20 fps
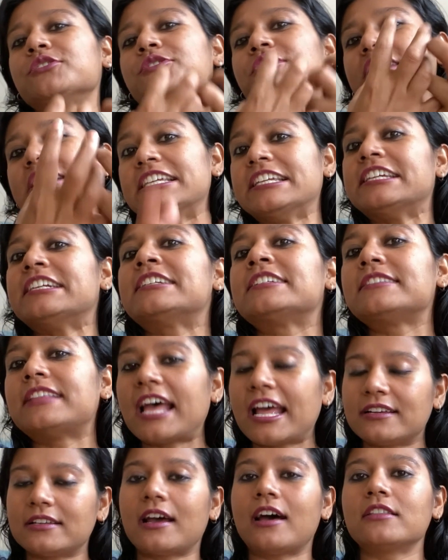you need
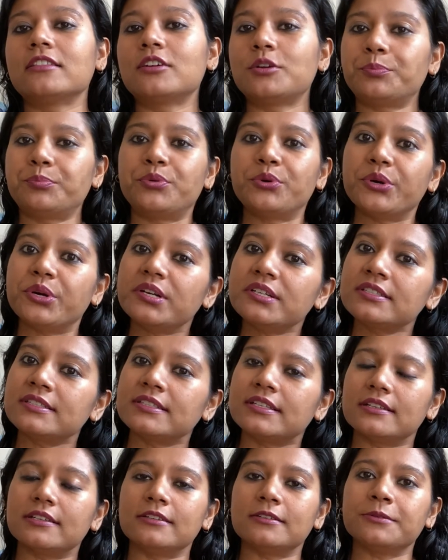that other
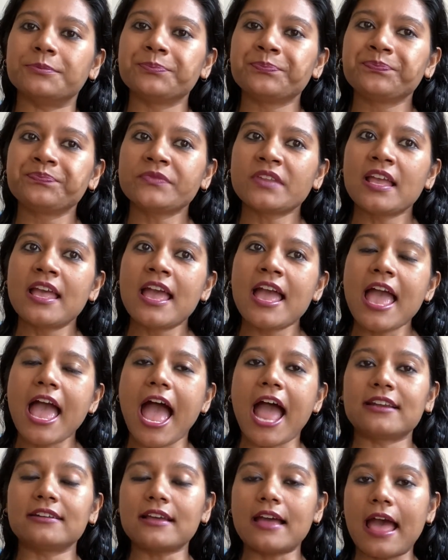person,
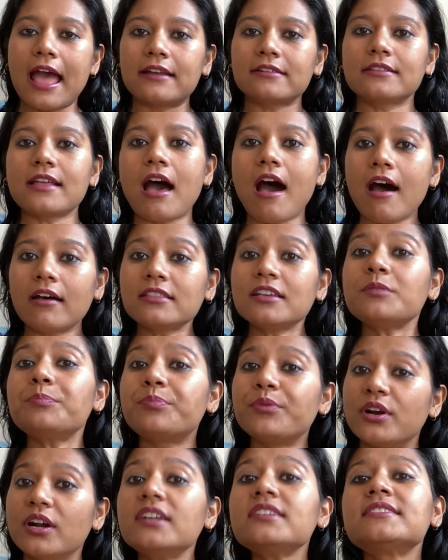and the other
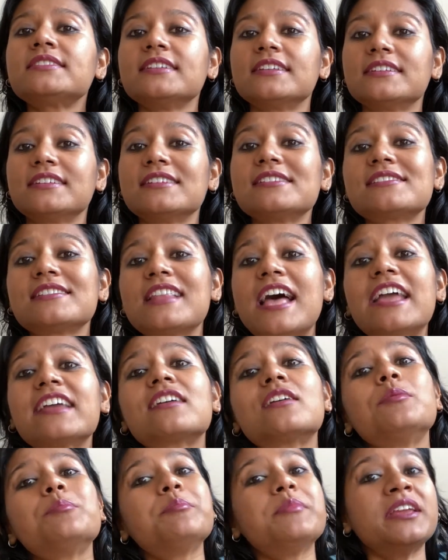person is
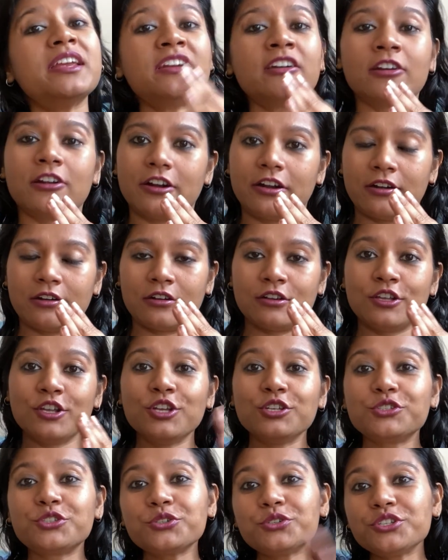like a mirror
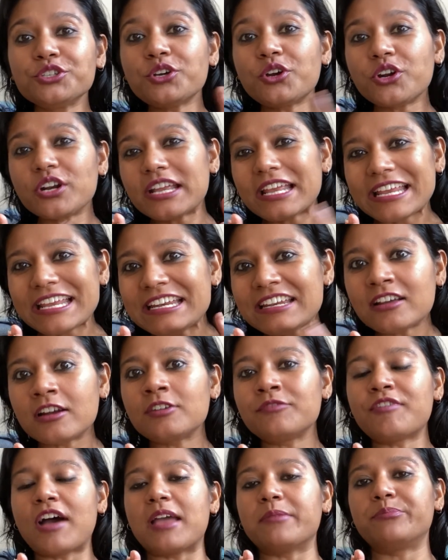to your
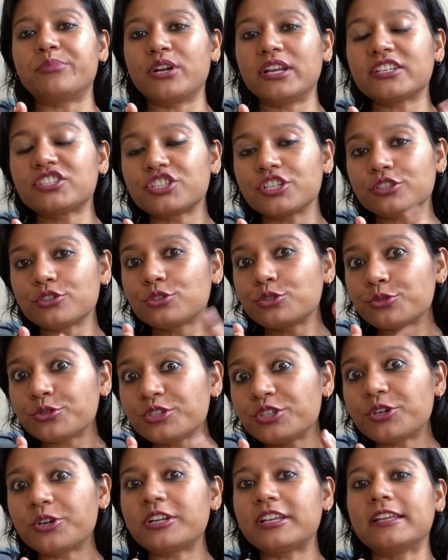inner vibration, to
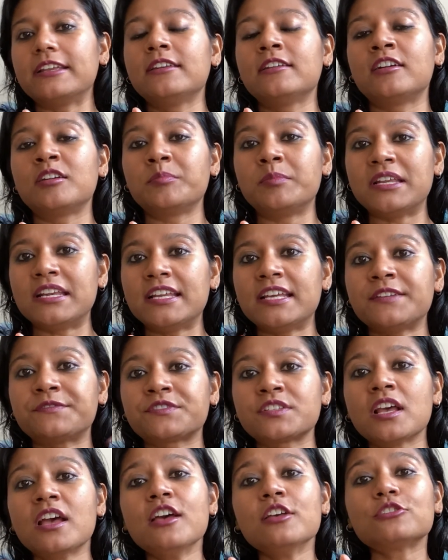your inner
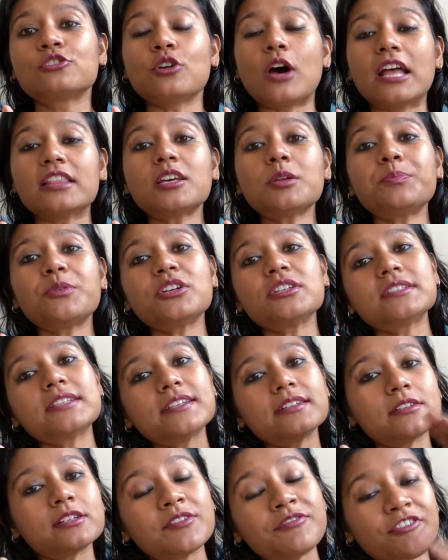beliefs. So other
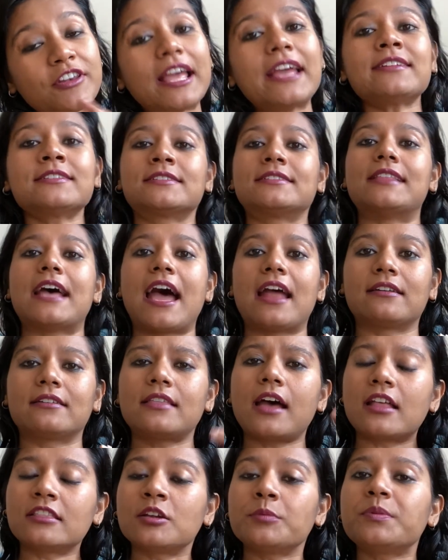person reflects
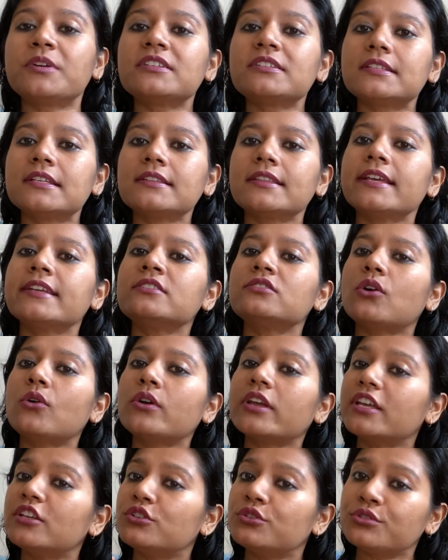that. The other person thinks,
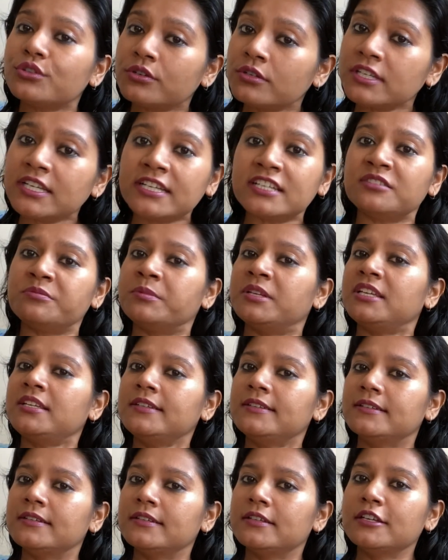okay, you don't need
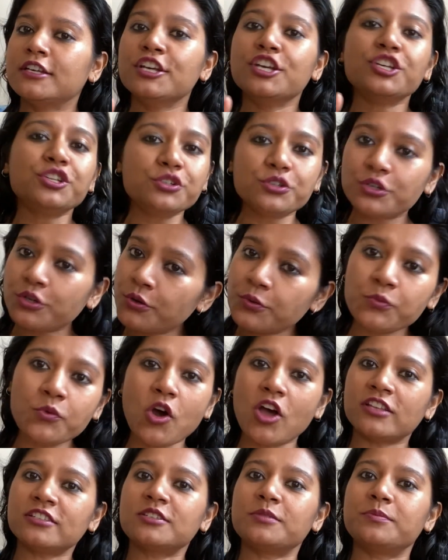me, you don't
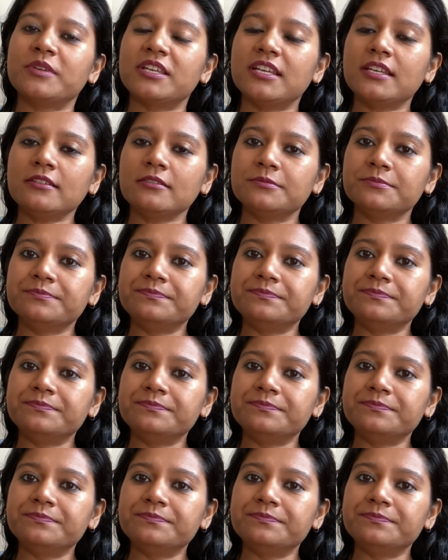want me,